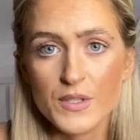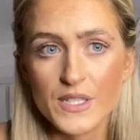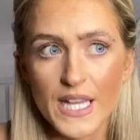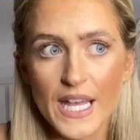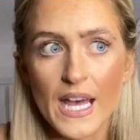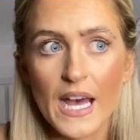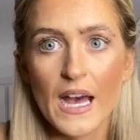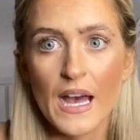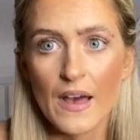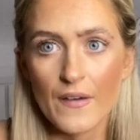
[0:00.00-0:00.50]
they
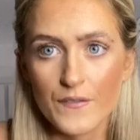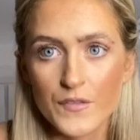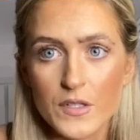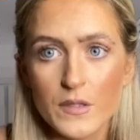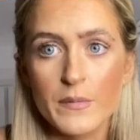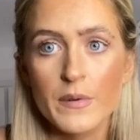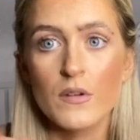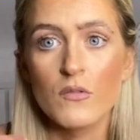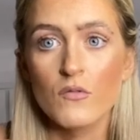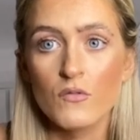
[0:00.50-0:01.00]
have to
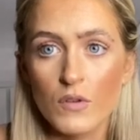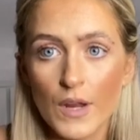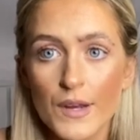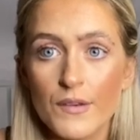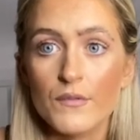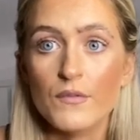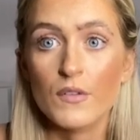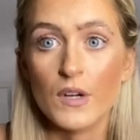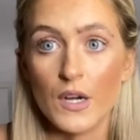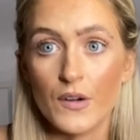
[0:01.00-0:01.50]
be
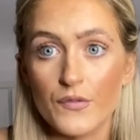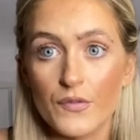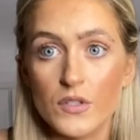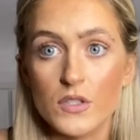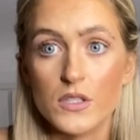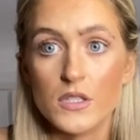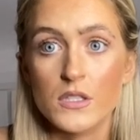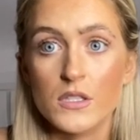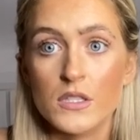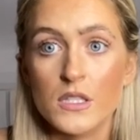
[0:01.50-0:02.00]
written
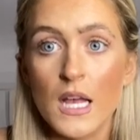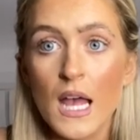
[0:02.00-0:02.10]
references,